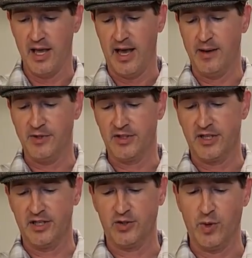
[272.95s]
I'm just
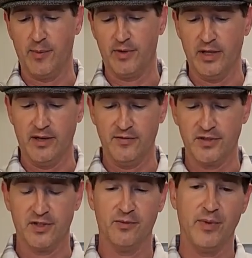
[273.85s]
going to swap gloves,
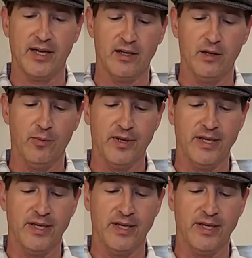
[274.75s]
make it a little bit